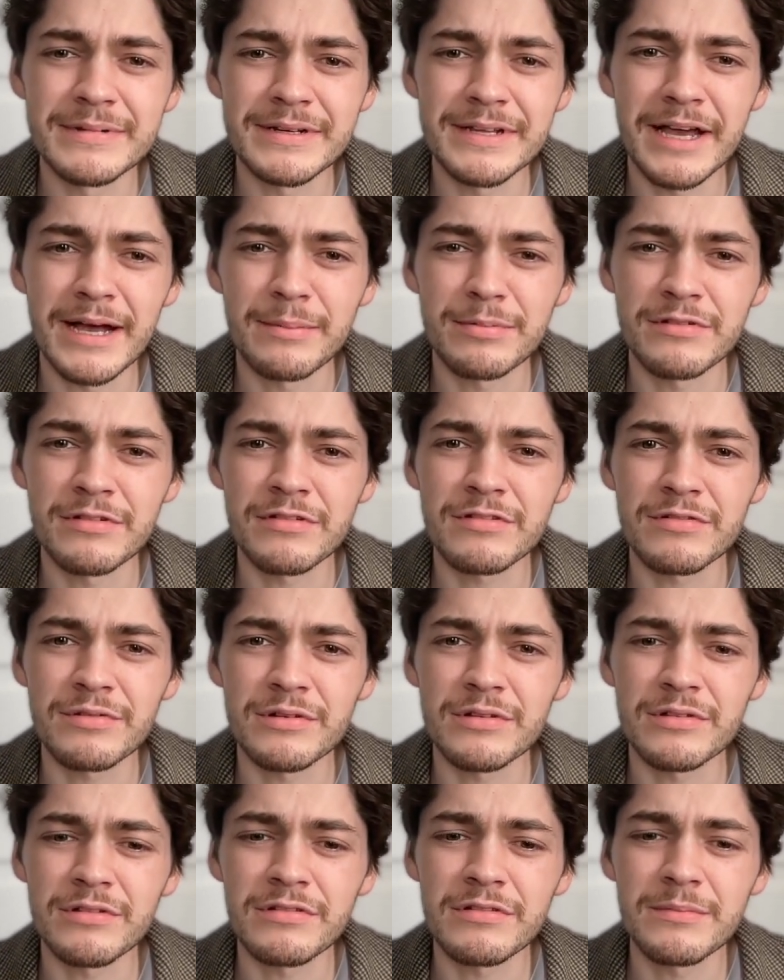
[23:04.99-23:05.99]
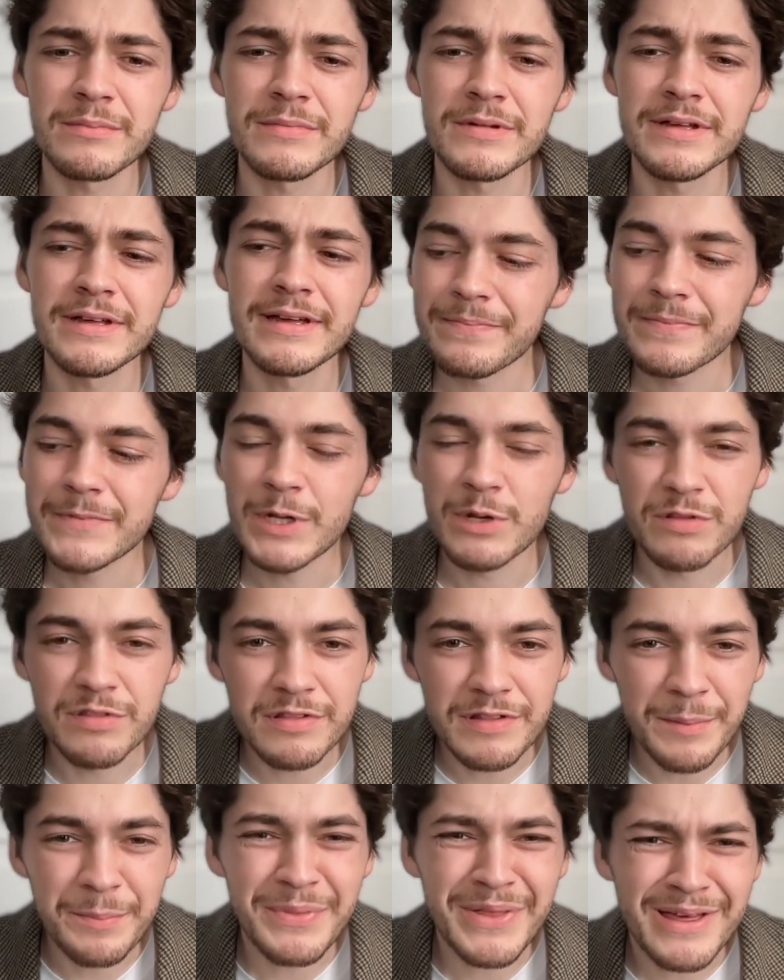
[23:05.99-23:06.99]
Capitalist realism, there's
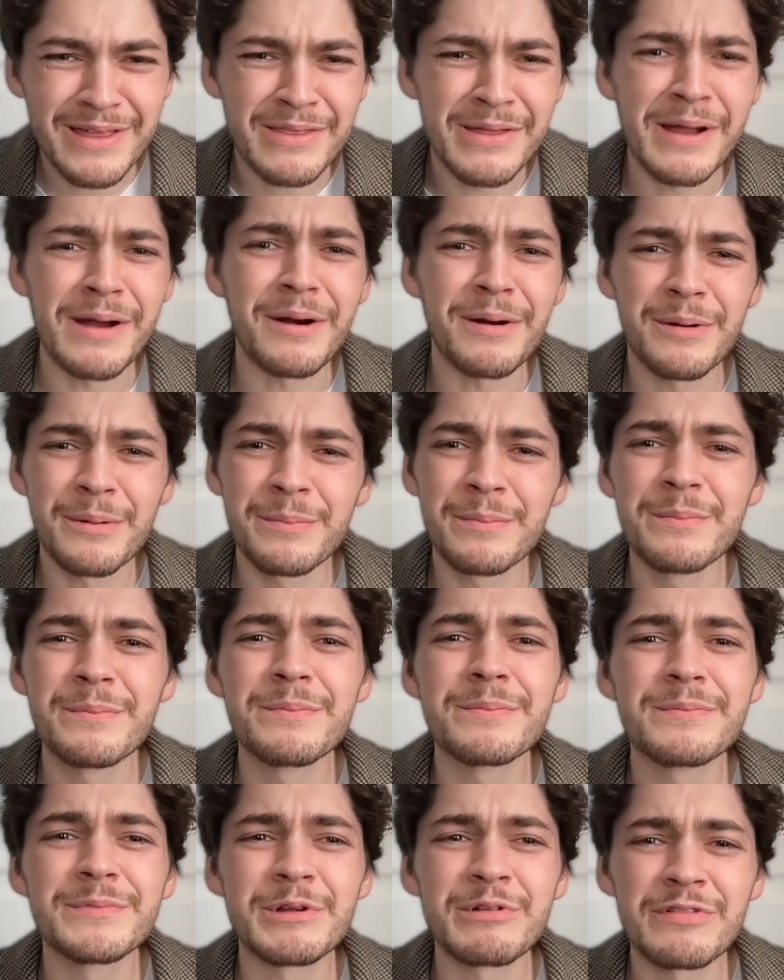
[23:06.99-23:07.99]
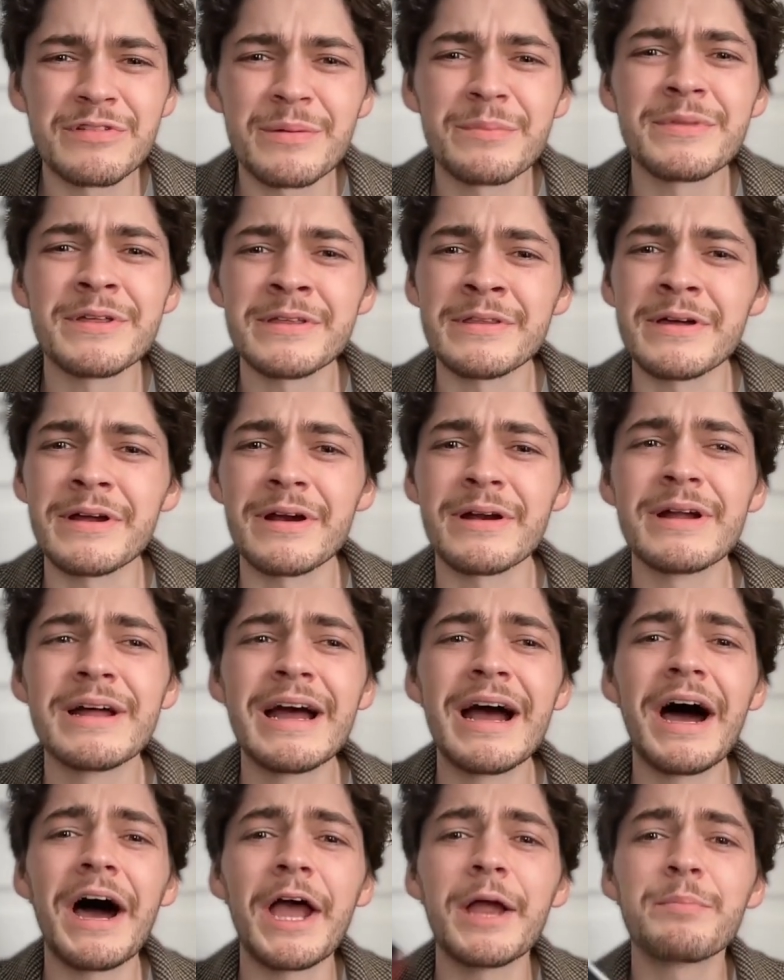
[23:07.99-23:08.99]
something there there's something there.
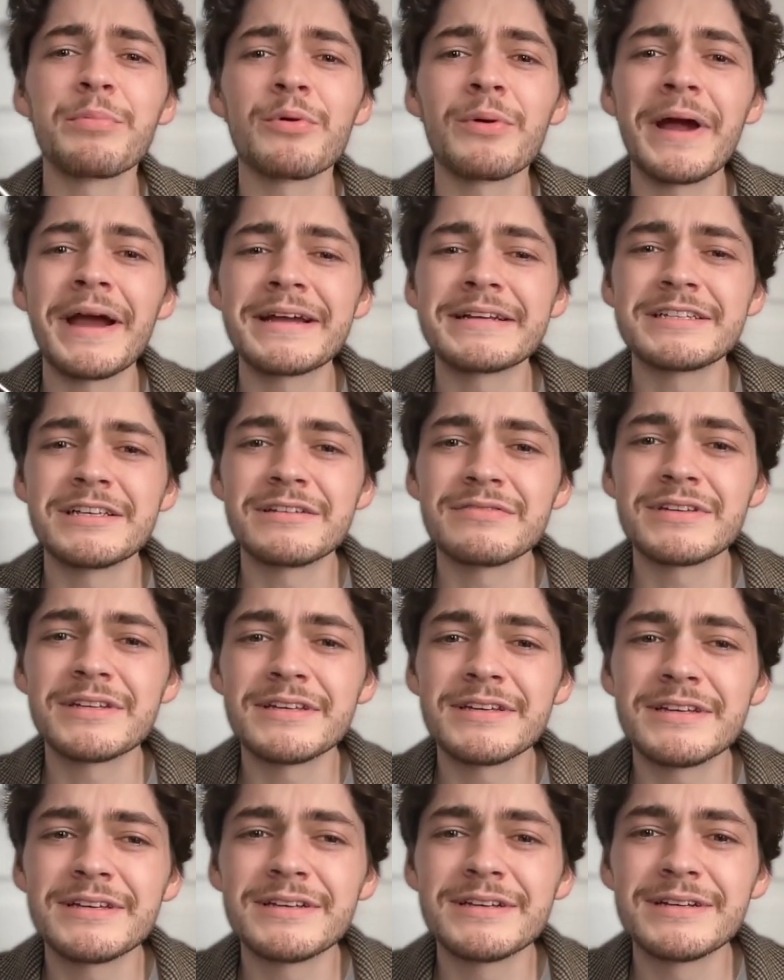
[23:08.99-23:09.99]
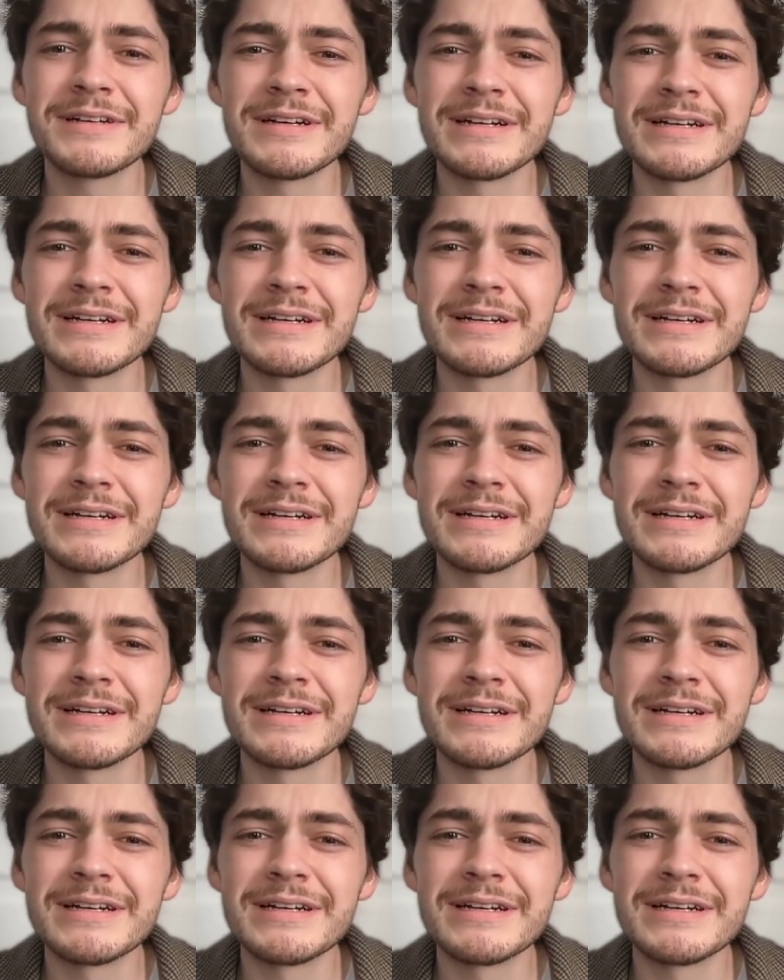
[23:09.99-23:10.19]
Hyperactivity,